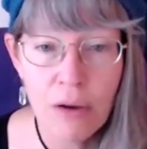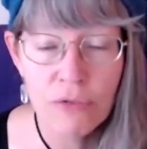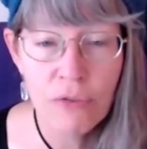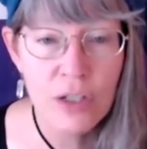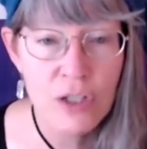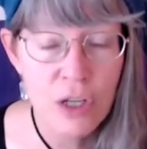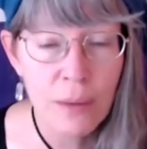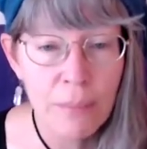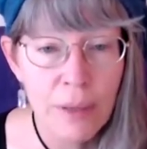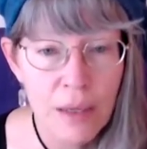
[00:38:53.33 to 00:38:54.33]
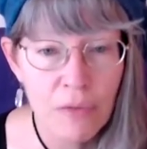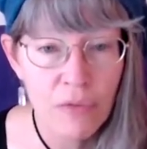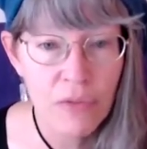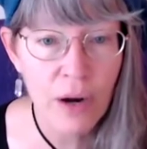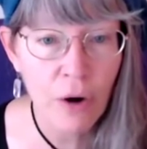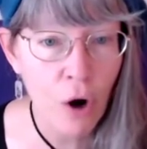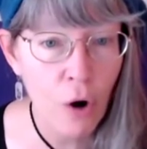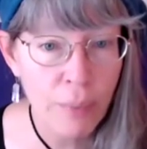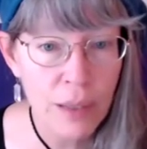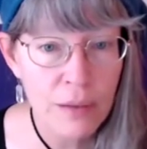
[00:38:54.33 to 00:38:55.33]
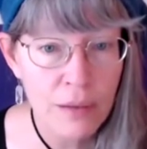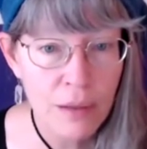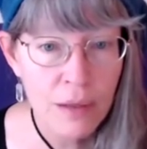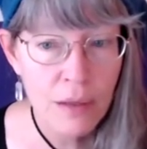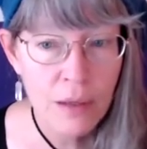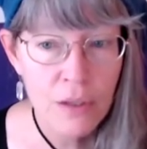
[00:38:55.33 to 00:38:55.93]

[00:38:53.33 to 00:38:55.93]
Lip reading: of friendship if they're open